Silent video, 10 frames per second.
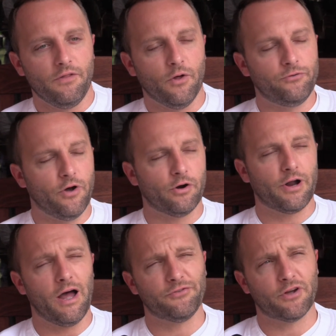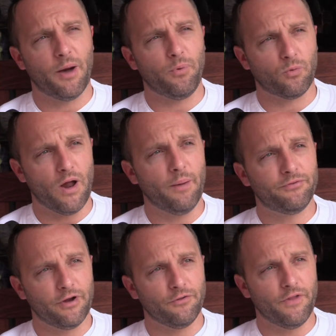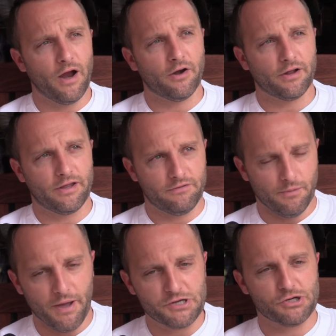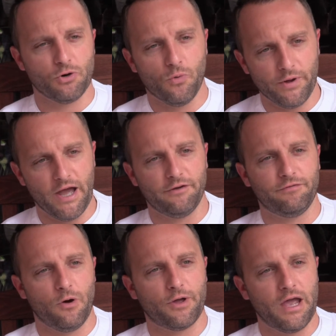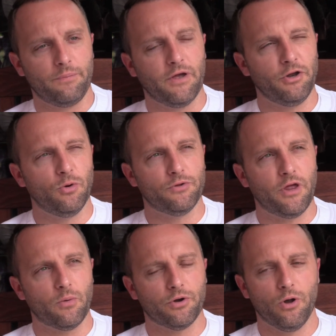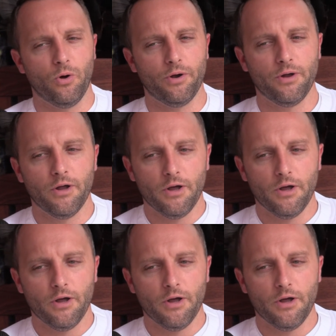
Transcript: those younger guys a couple reps here and there to make sure when we got to fall camp they knew what they were doing.